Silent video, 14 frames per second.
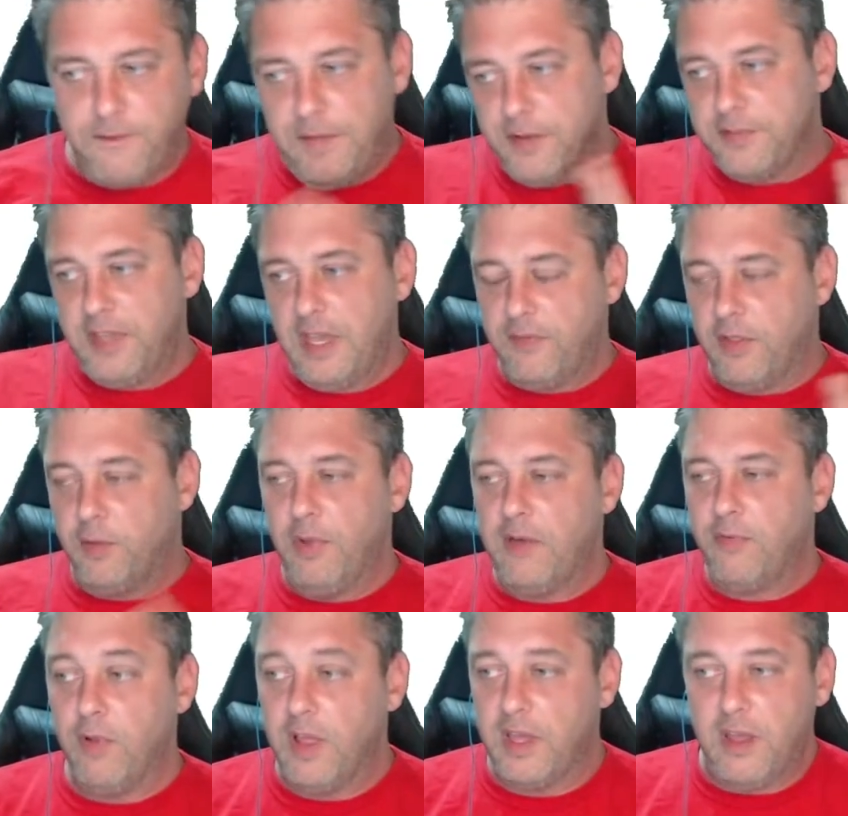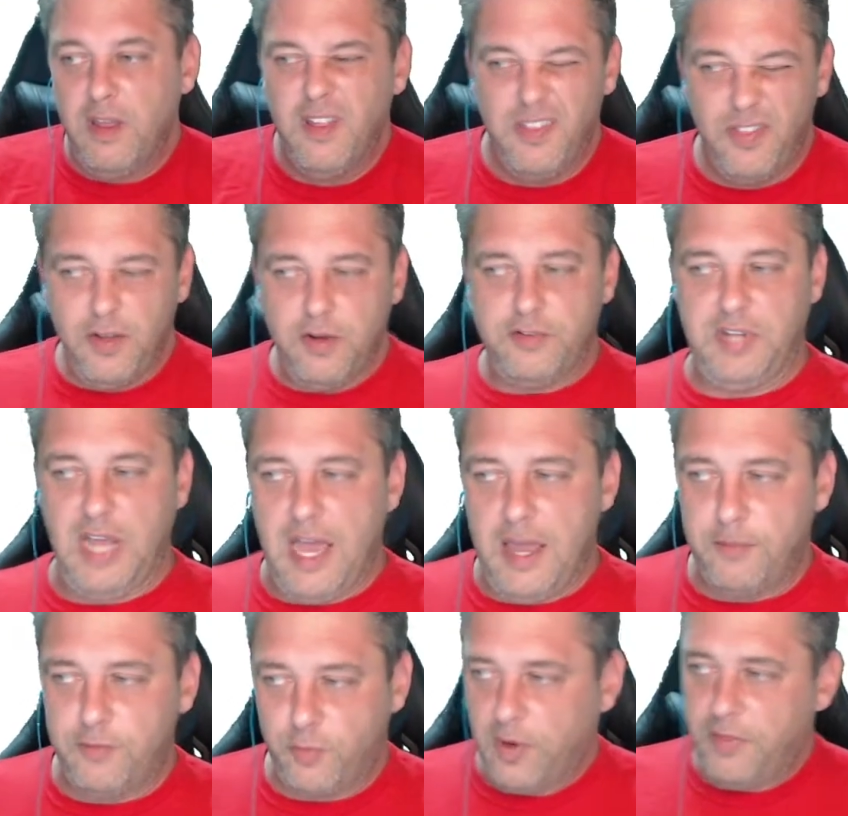safe on the platform. Like, there's
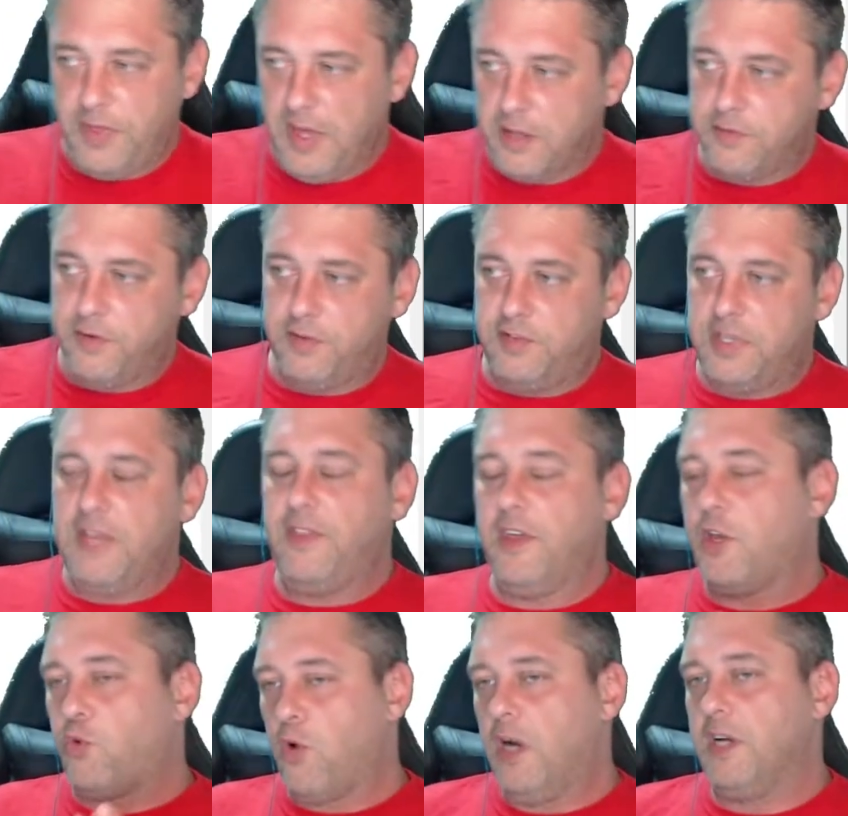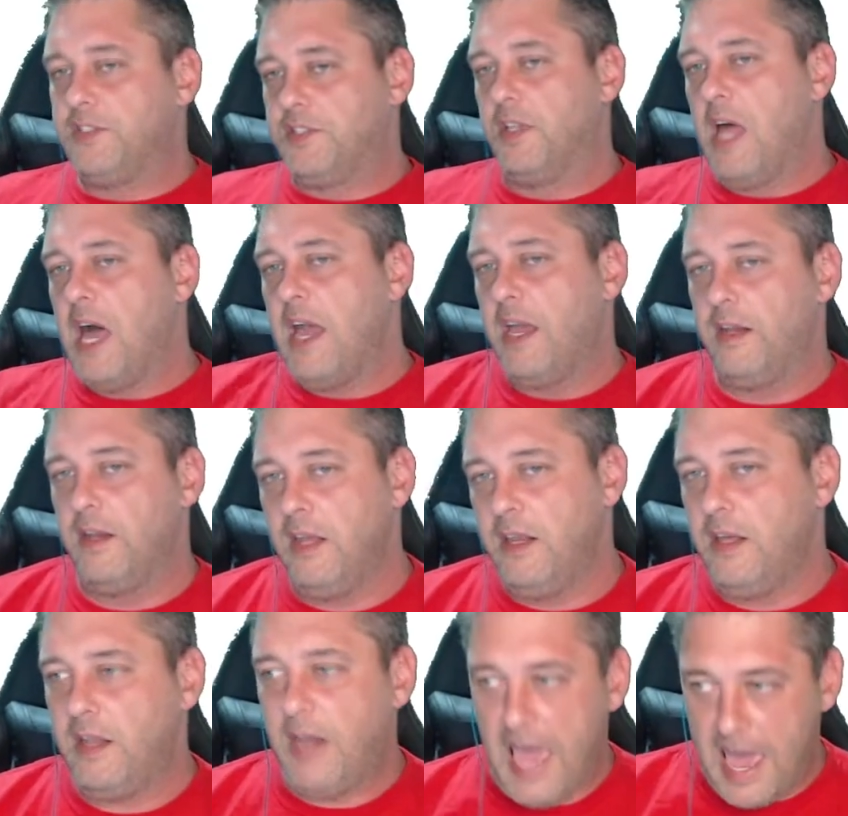times where things are said that cross the line, and
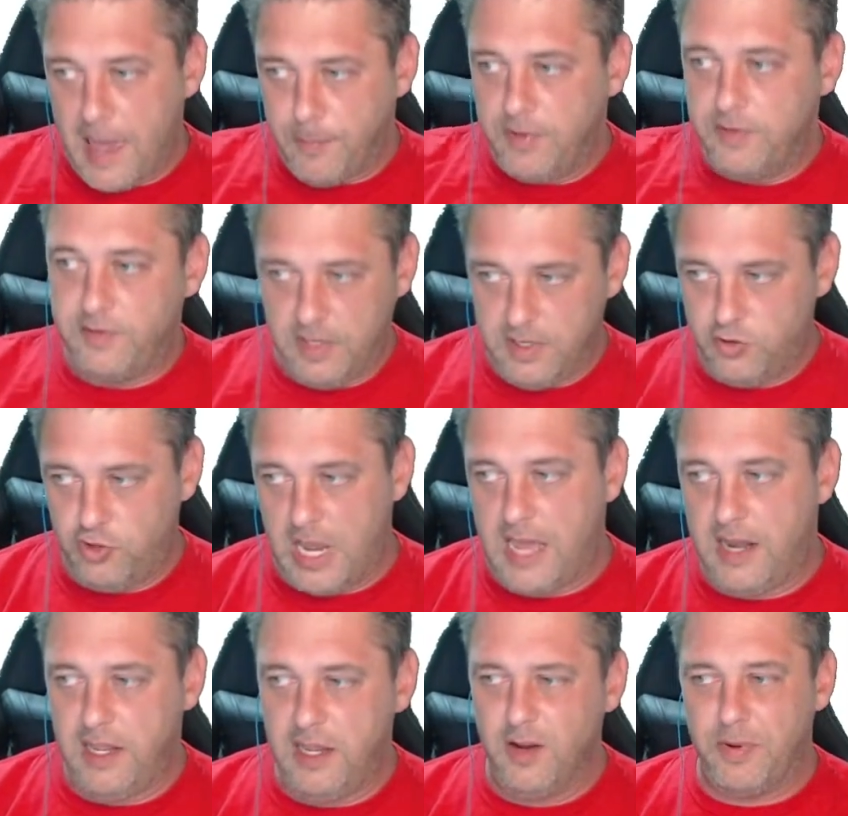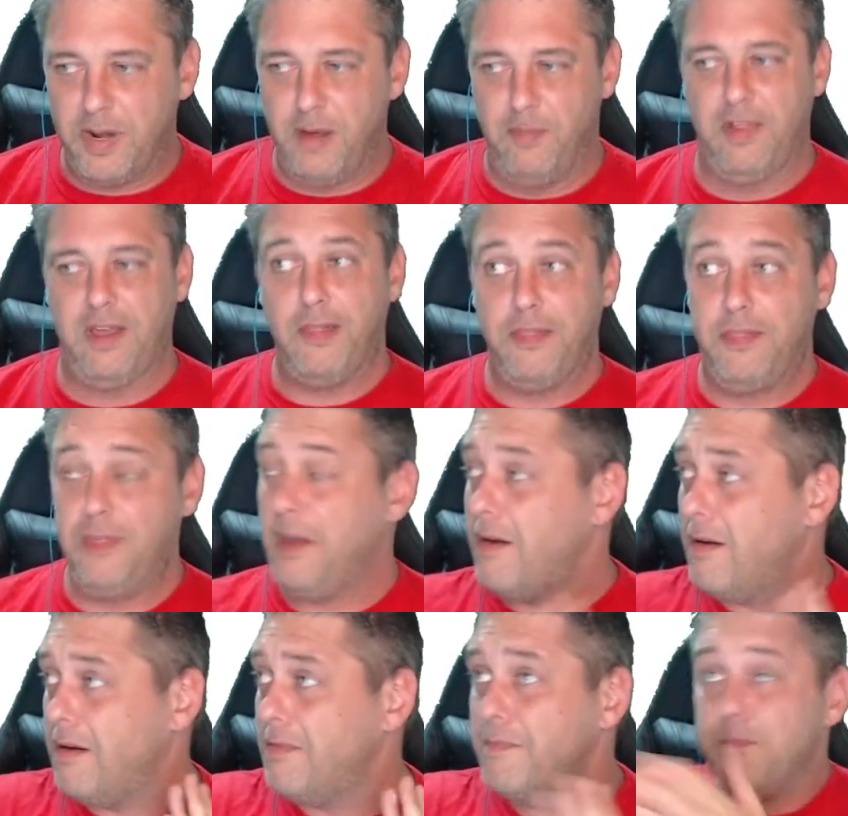it happens in chat here, but I'm like,
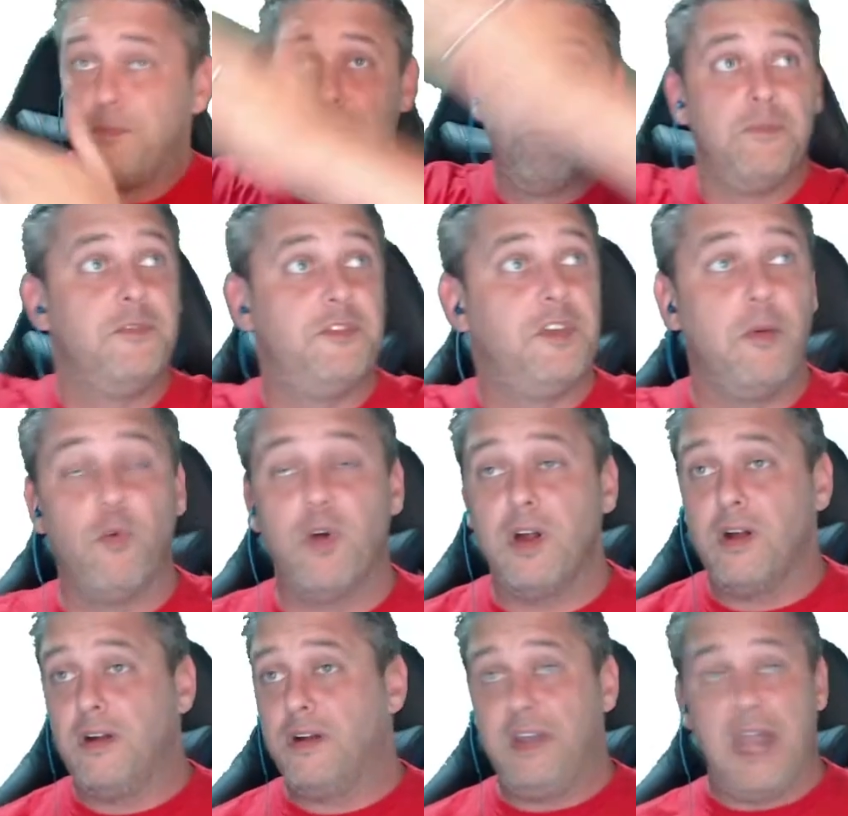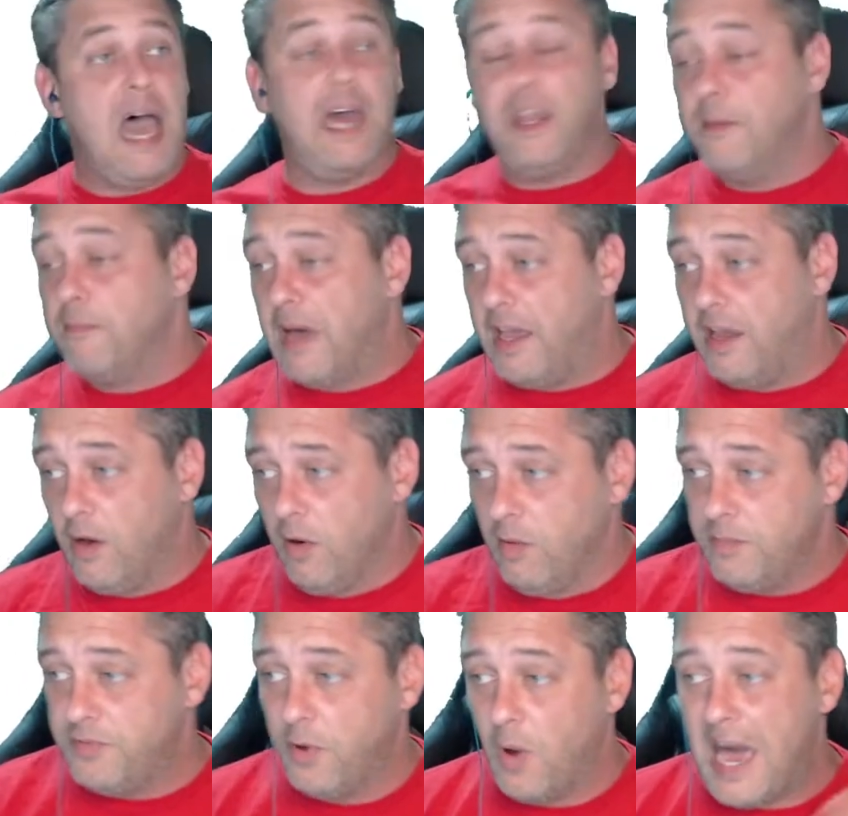they're somewhere not in my home,
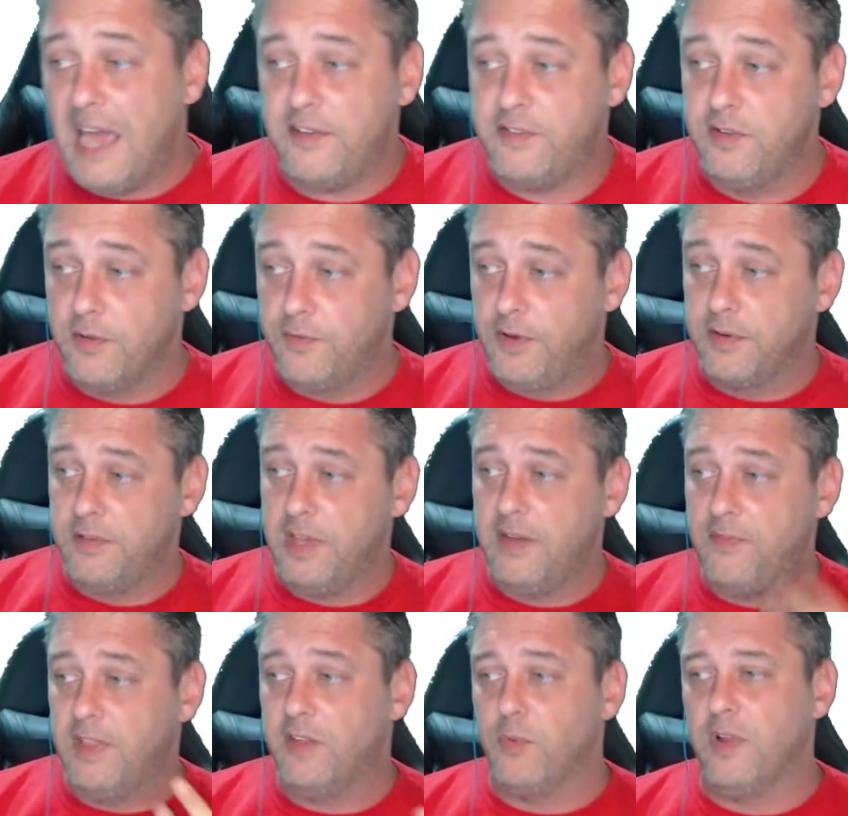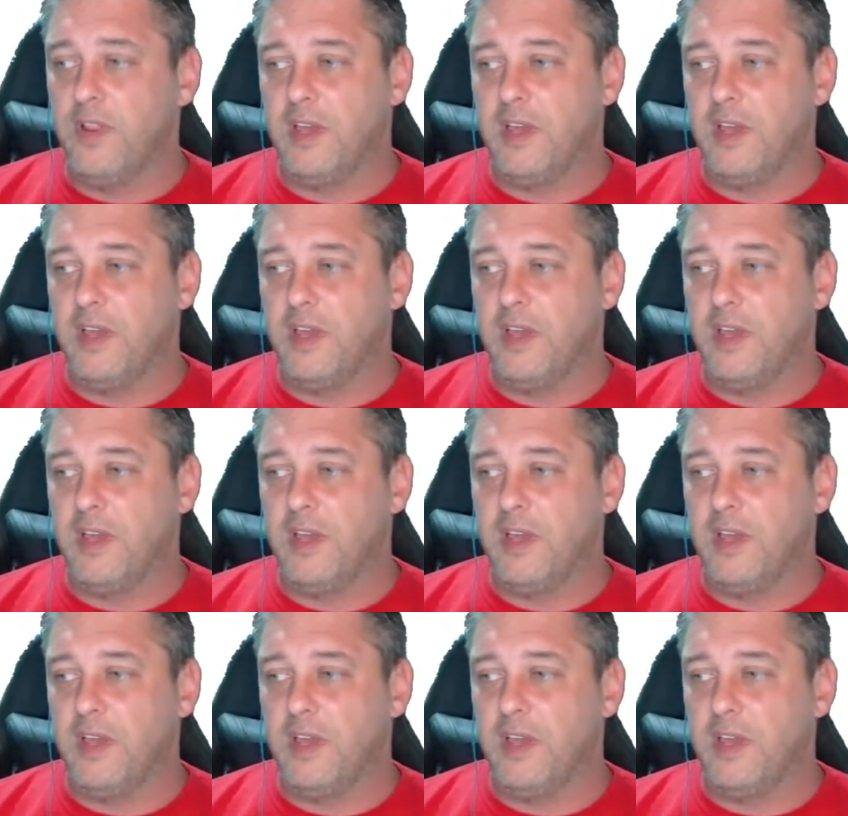so I still feel safe. And that's where, like,